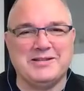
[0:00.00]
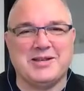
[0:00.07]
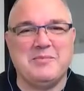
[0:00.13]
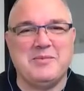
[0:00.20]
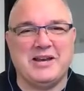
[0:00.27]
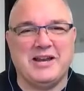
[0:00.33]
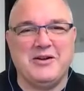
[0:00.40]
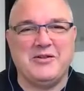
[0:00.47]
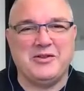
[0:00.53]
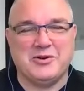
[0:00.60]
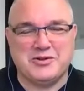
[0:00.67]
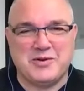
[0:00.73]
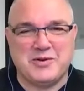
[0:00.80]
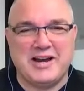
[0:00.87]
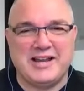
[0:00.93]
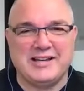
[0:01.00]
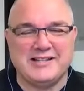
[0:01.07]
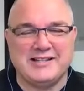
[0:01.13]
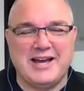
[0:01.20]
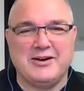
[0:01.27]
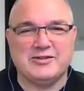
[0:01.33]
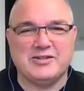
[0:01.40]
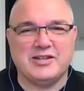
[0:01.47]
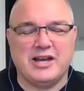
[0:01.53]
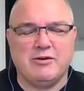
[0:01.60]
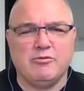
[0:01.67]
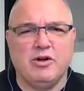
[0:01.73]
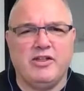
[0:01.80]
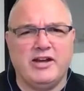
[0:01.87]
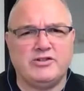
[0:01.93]
Somebody out there is writing it down saying,
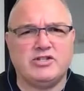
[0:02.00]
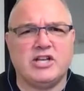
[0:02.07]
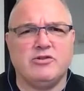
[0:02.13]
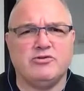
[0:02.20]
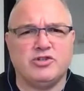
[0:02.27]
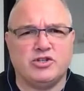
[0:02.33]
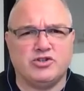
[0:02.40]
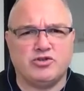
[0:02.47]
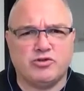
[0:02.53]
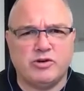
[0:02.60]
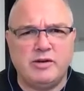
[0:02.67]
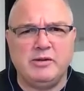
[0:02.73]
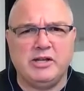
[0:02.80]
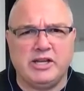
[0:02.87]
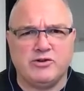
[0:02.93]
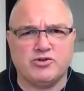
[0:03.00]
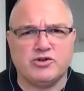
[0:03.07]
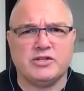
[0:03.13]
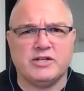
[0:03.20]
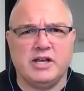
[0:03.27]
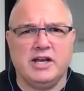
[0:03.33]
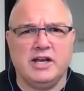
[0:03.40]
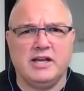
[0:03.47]
well, that sounds extremely interesting.